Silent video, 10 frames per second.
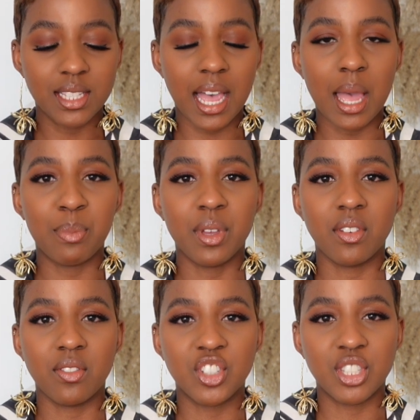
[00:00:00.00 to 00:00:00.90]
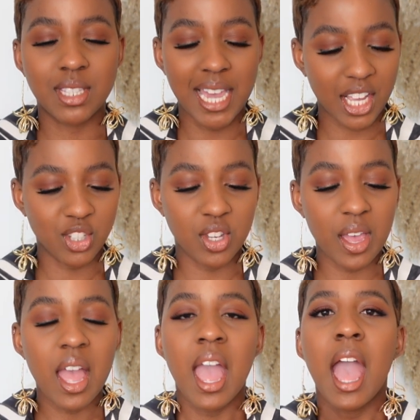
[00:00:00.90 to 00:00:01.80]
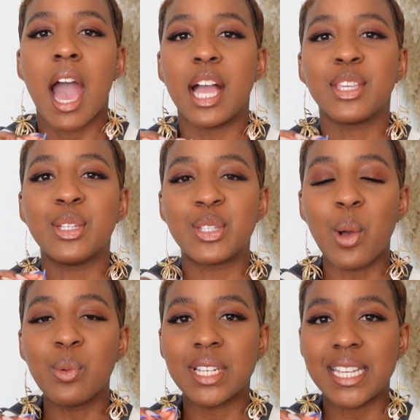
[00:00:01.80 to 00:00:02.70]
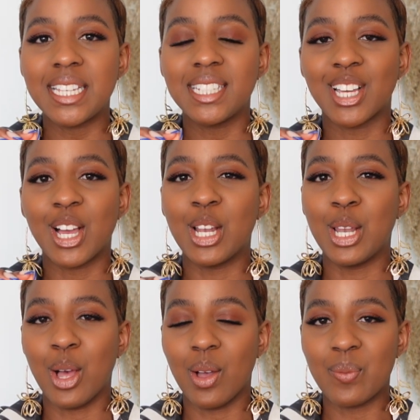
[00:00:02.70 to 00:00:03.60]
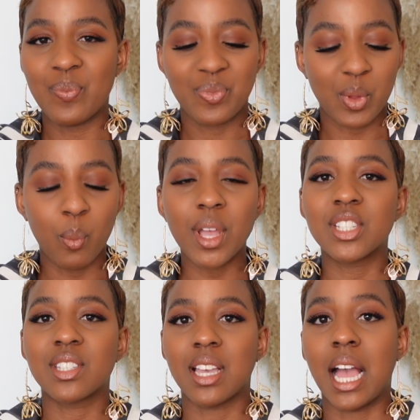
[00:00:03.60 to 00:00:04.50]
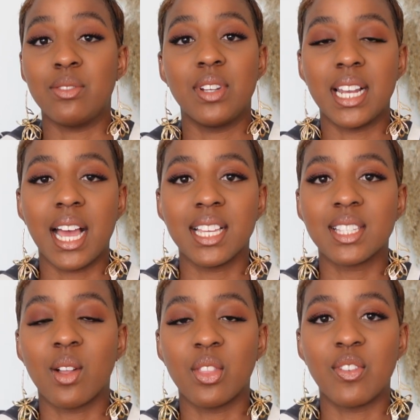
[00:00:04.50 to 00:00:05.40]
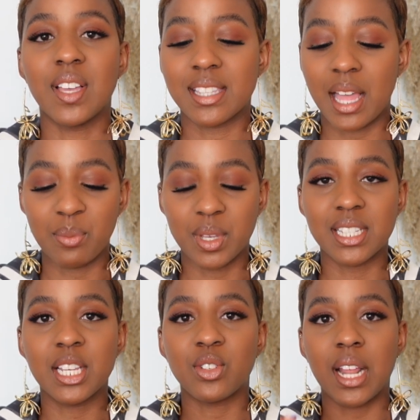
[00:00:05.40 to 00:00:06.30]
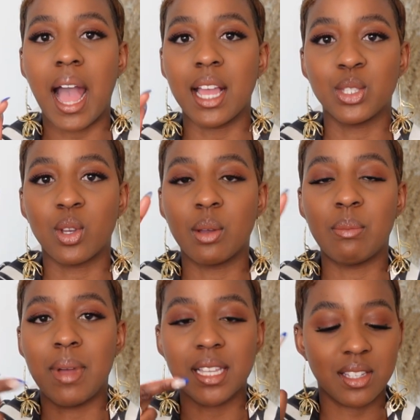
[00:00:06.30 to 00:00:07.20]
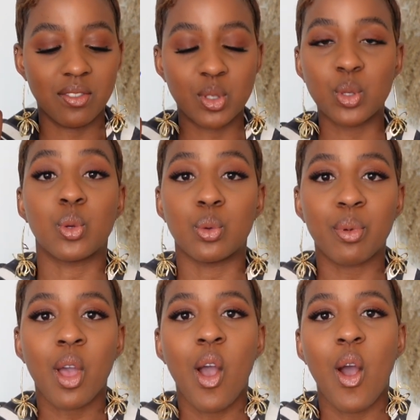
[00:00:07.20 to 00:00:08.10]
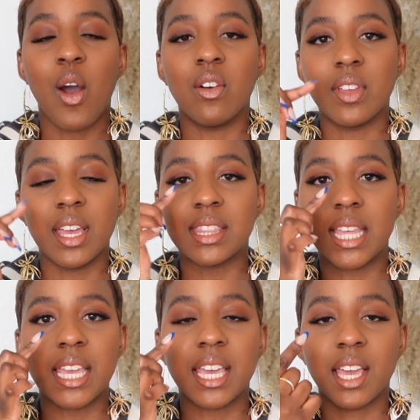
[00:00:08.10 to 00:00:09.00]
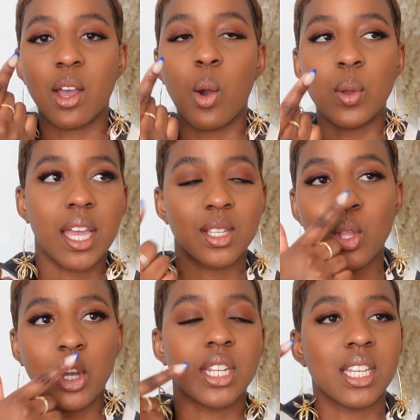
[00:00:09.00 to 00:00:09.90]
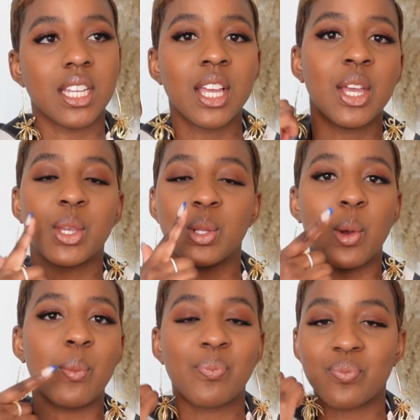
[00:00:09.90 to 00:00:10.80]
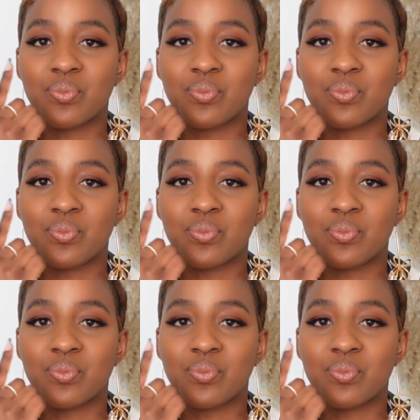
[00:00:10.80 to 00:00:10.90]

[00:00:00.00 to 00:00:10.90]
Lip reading: type of texture, and you don't need a lot, which I realized on the first night, because literally I took a massive scoop of it thinking, oh yeah, it's not gonna, you know,